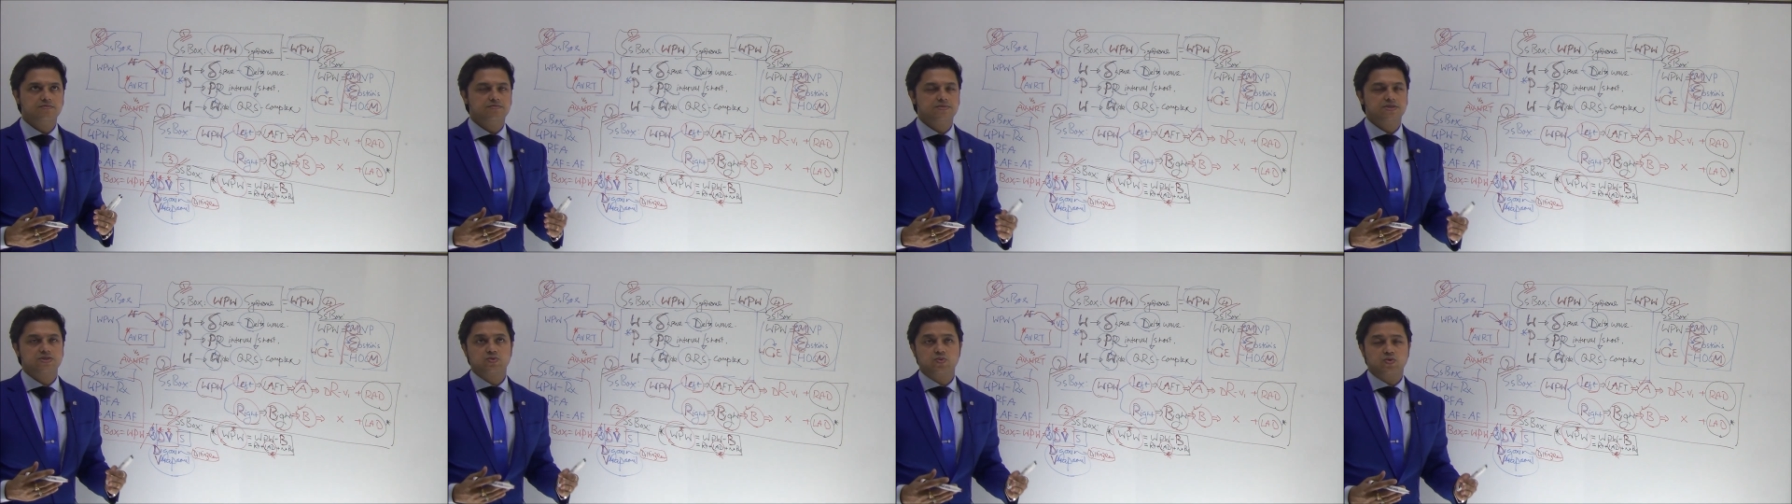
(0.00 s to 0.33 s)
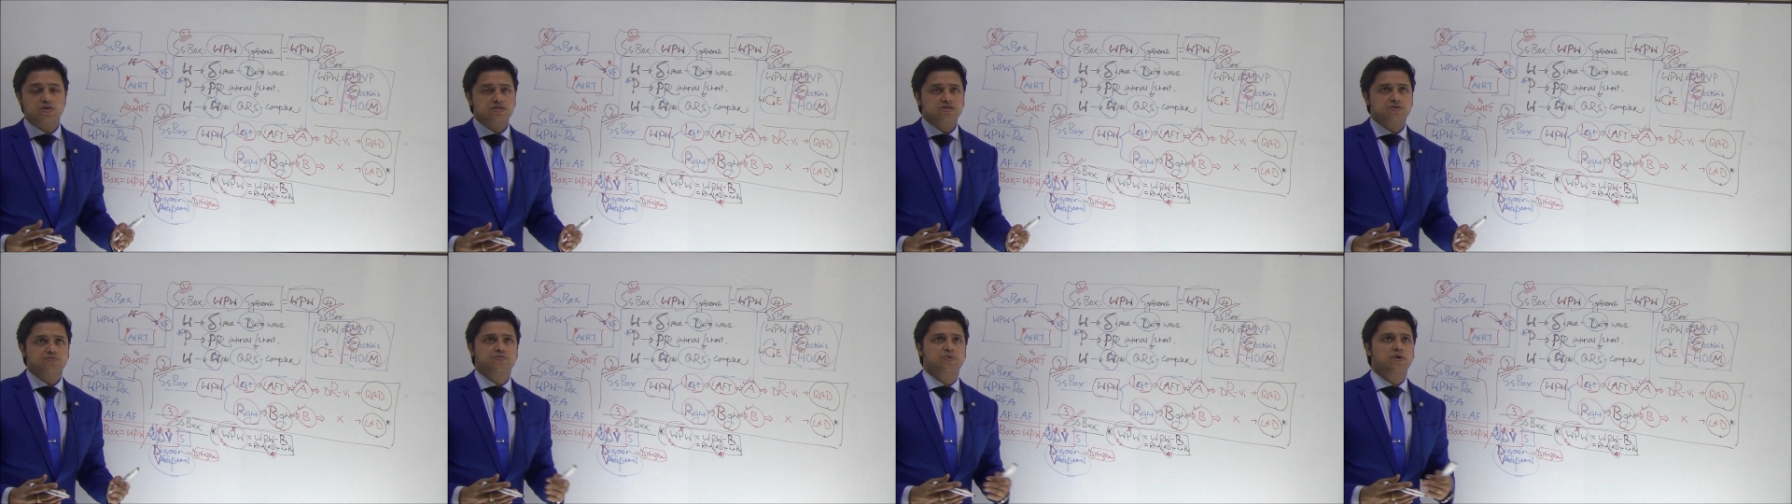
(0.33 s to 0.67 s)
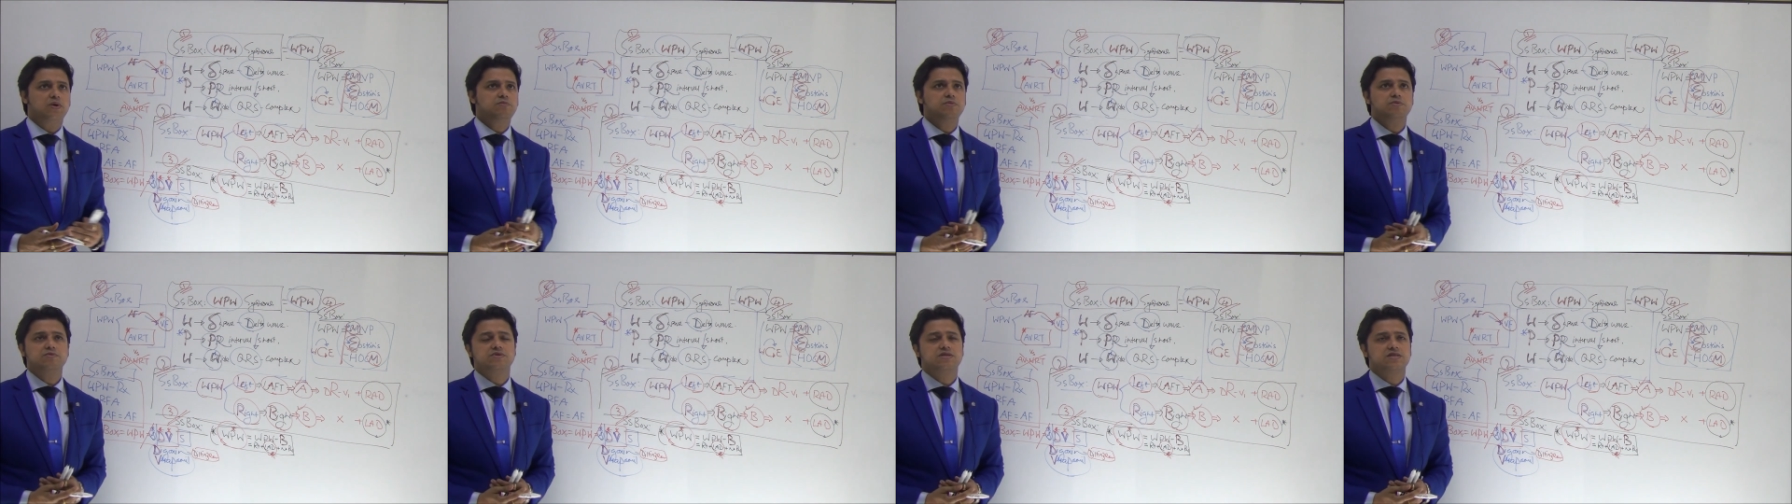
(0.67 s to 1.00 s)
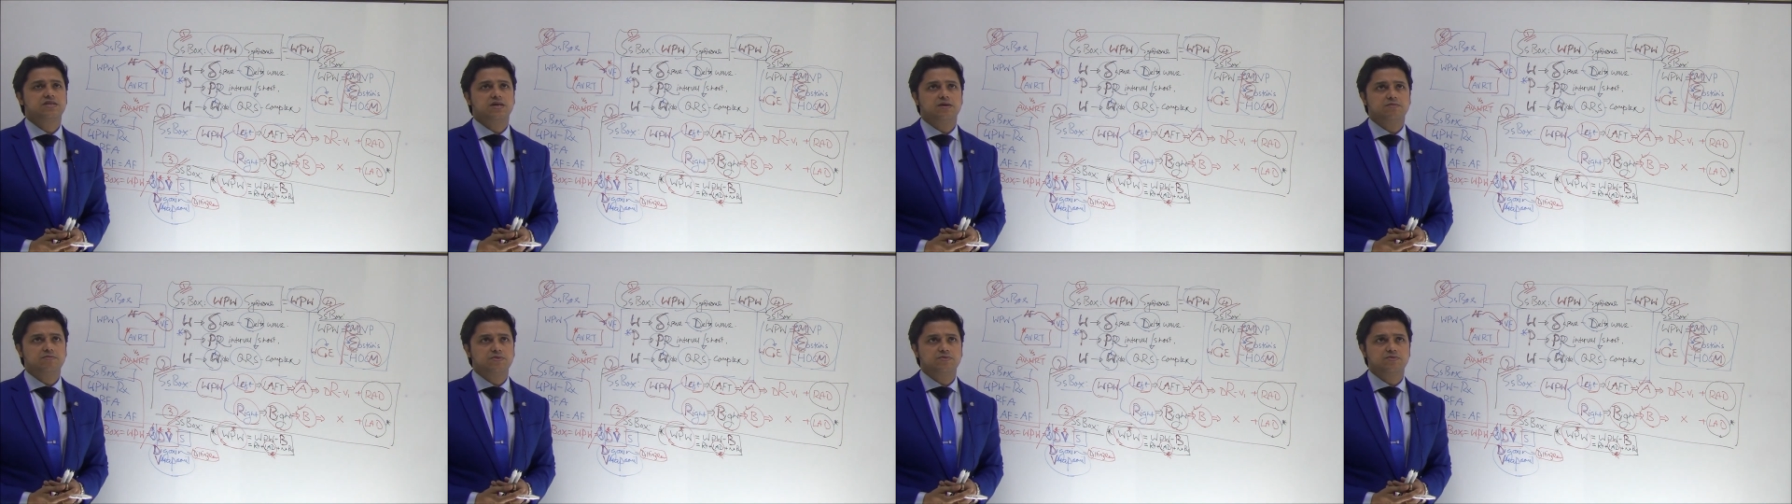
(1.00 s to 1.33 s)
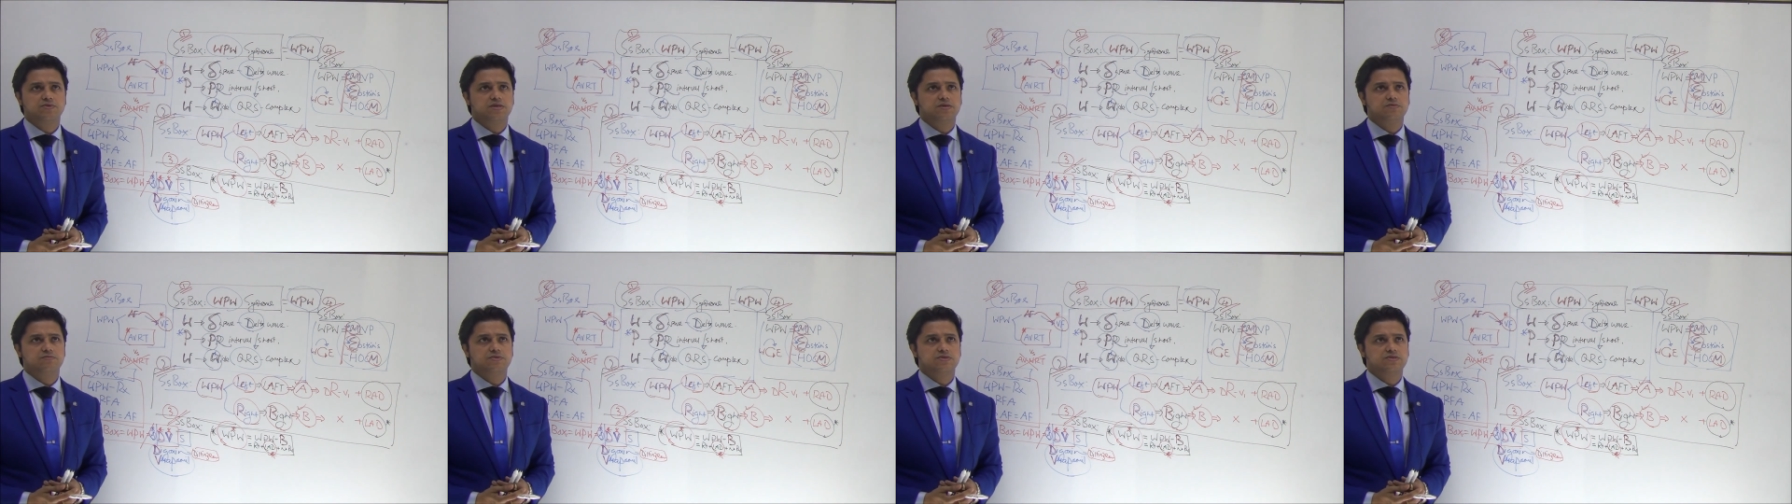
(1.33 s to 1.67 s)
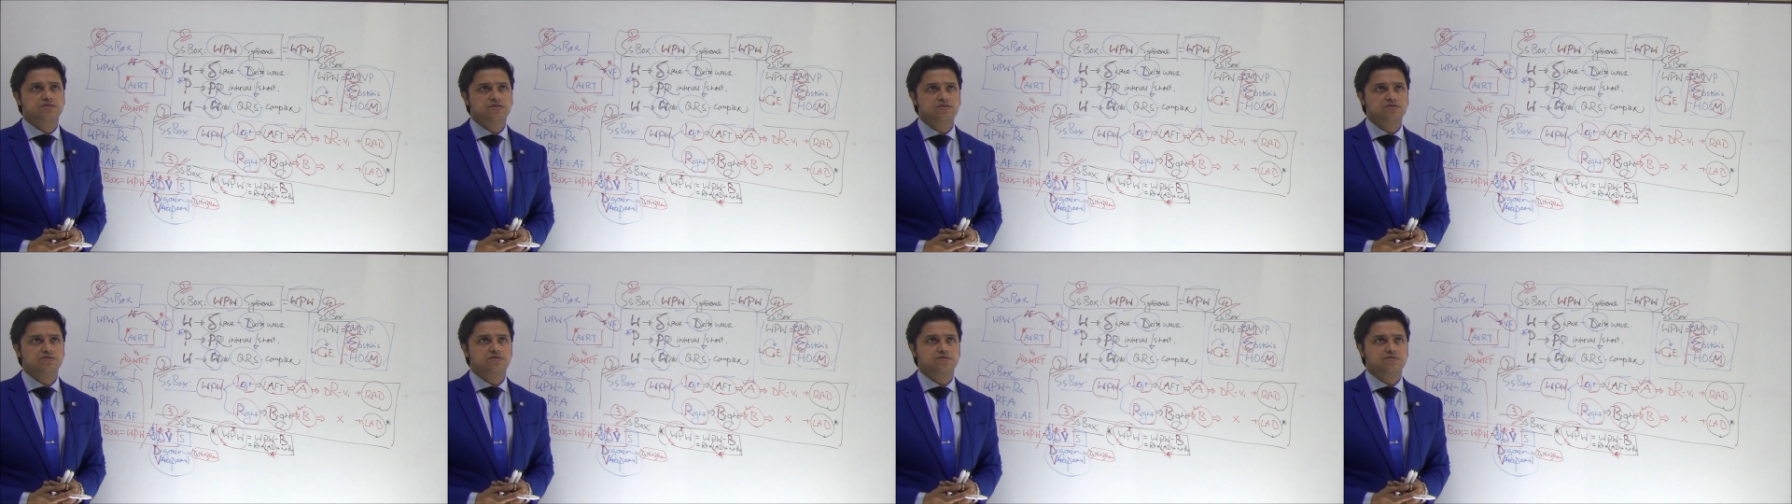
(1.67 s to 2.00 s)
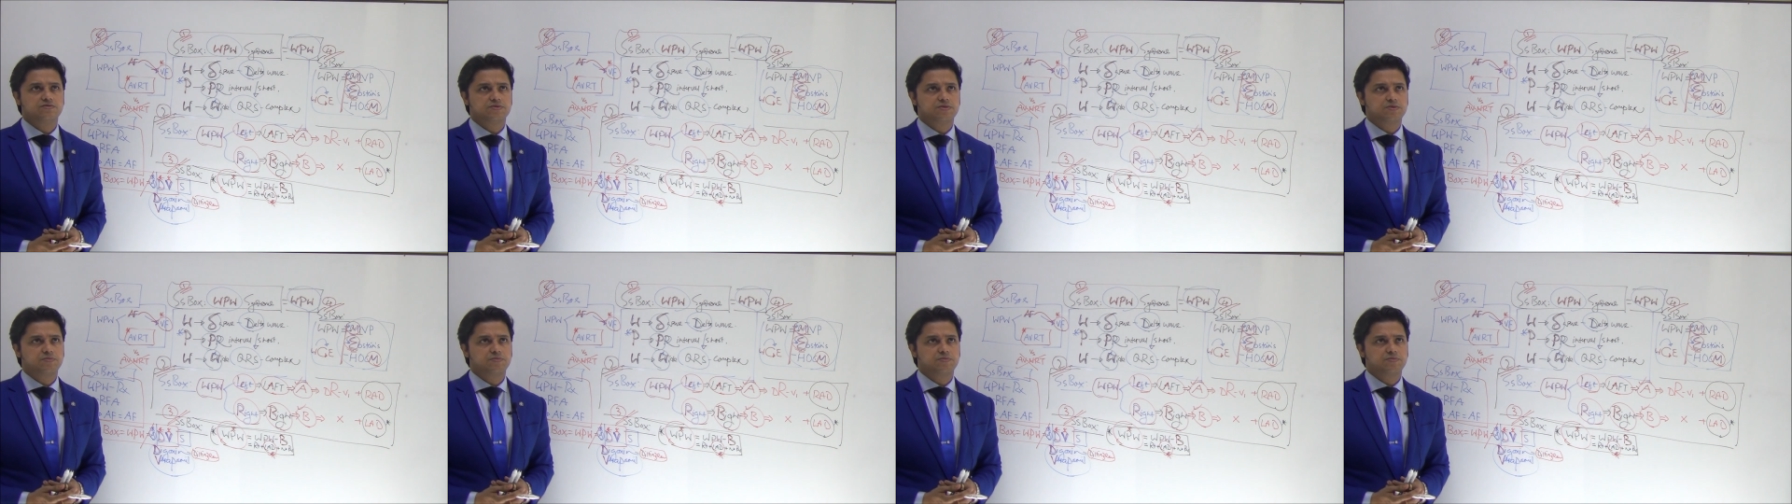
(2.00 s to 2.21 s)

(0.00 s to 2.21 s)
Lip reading: Means what's the problem with the WPW syndrome?